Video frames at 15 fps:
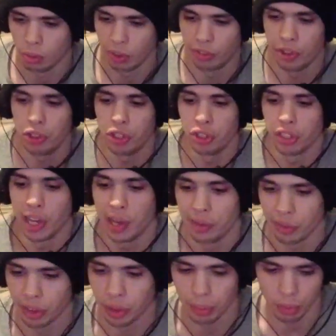where Fusions came
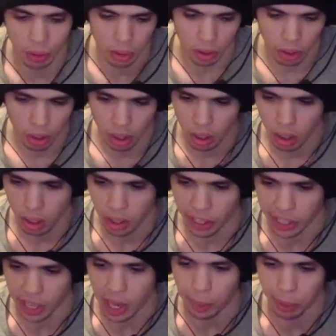from,
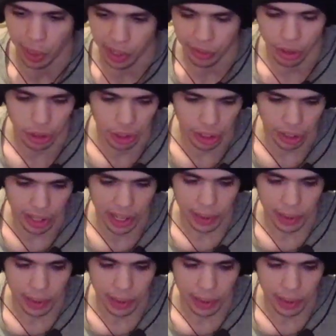like an upgraded version of